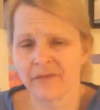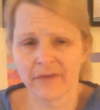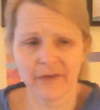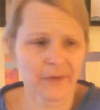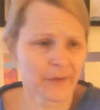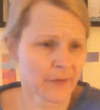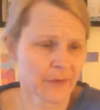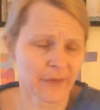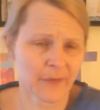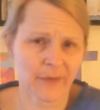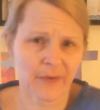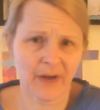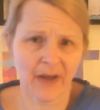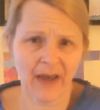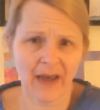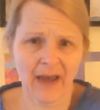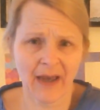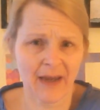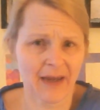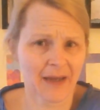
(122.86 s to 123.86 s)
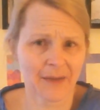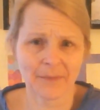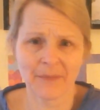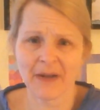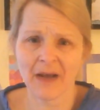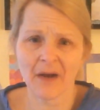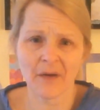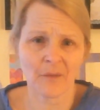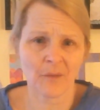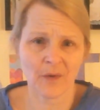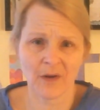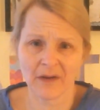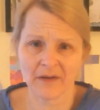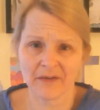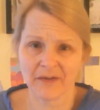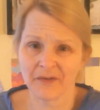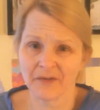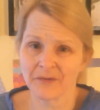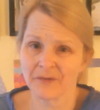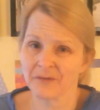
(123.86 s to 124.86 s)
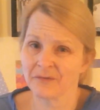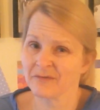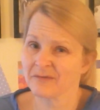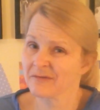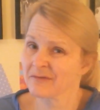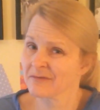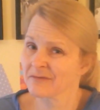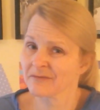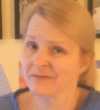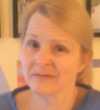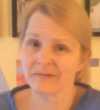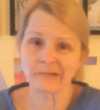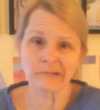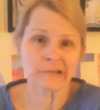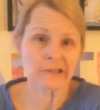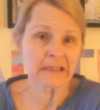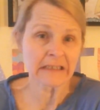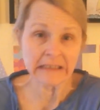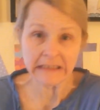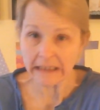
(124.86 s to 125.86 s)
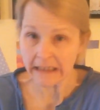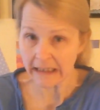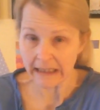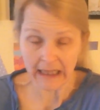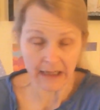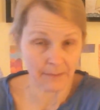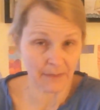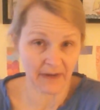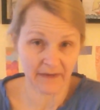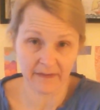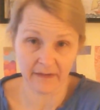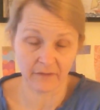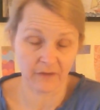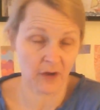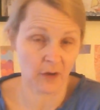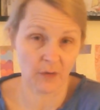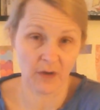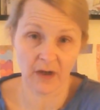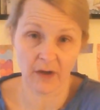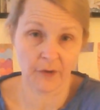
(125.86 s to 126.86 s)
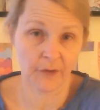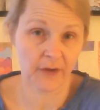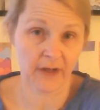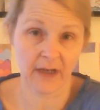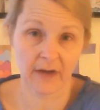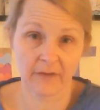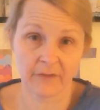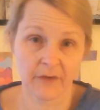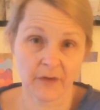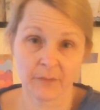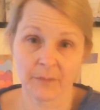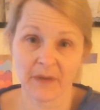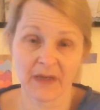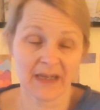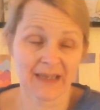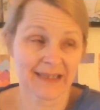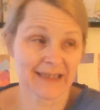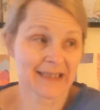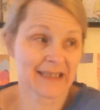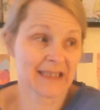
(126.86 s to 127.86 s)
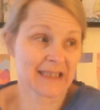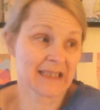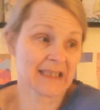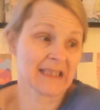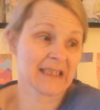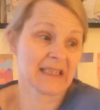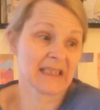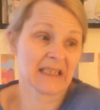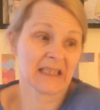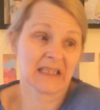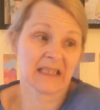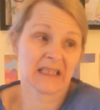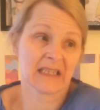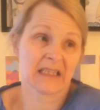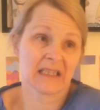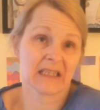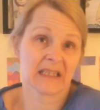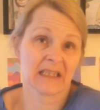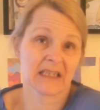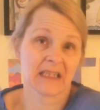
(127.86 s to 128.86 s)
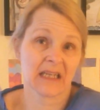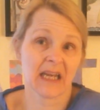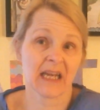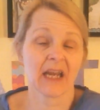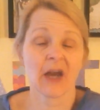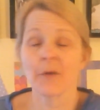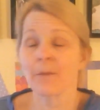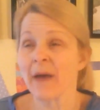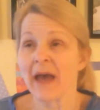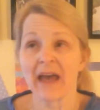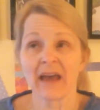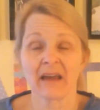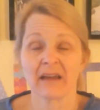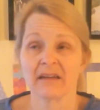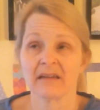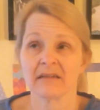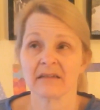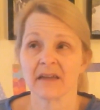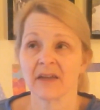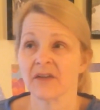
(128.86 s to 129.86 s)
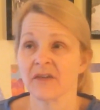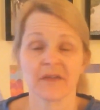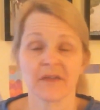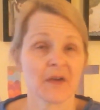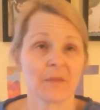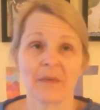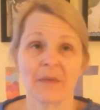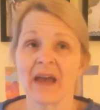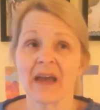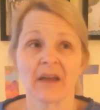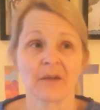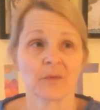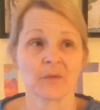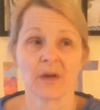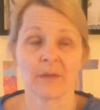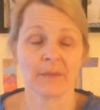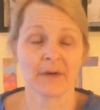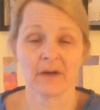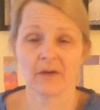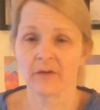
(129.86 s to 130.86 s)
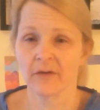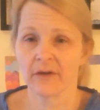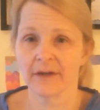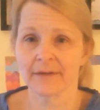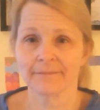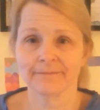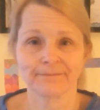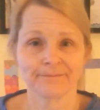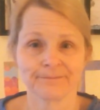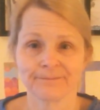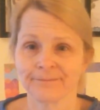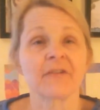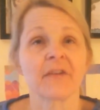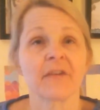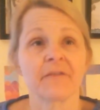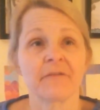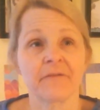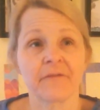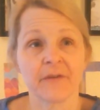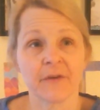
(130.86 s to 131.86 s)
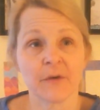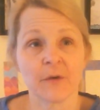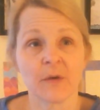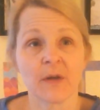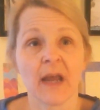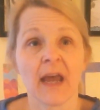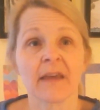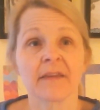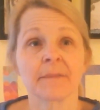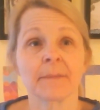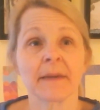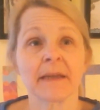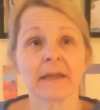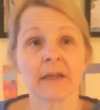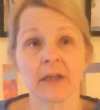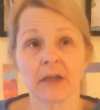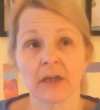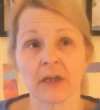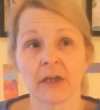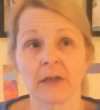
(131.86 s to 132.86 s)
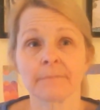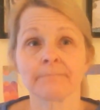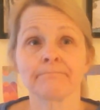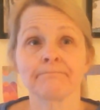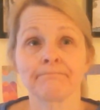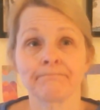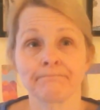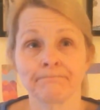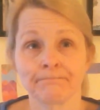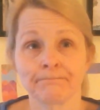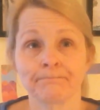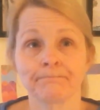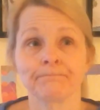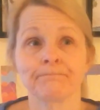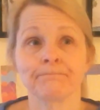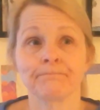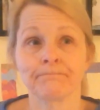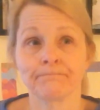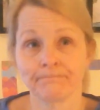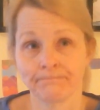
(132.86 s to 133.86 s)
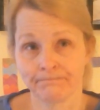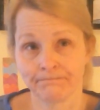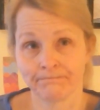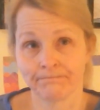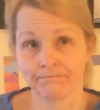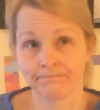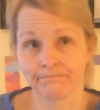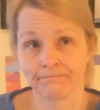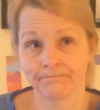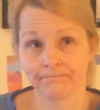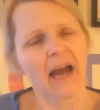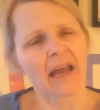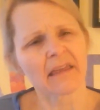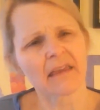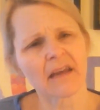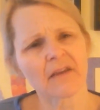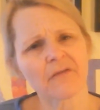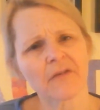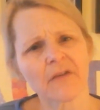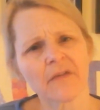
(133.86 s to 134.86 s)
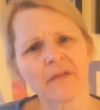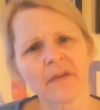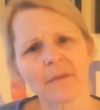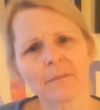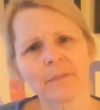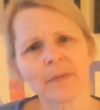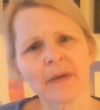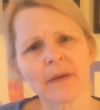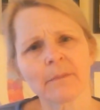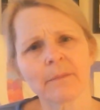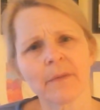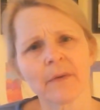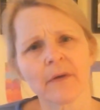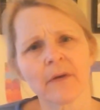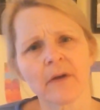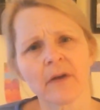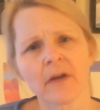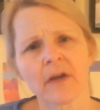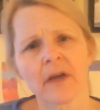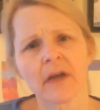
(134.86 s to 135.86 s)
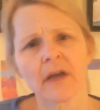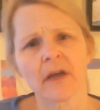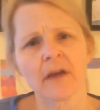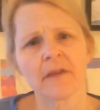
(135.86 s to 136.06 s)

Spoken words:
food. I am not one to really let myself go hungry ever, because I go mad. I just go mad when I'm hungry. So the food has been good. I think for some people,